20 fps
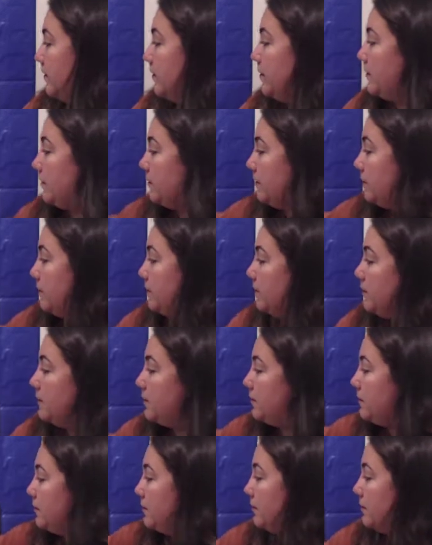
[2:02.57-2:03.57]

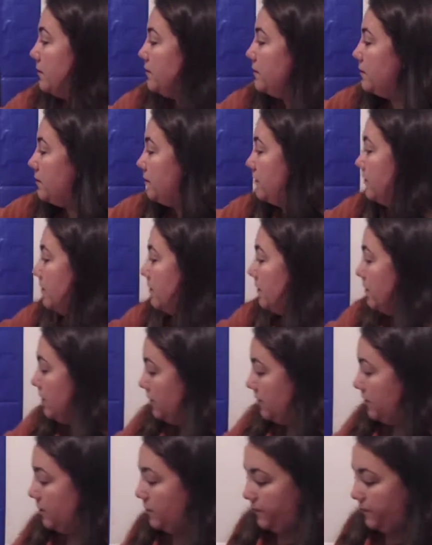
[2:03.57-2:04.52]
(no one is talking)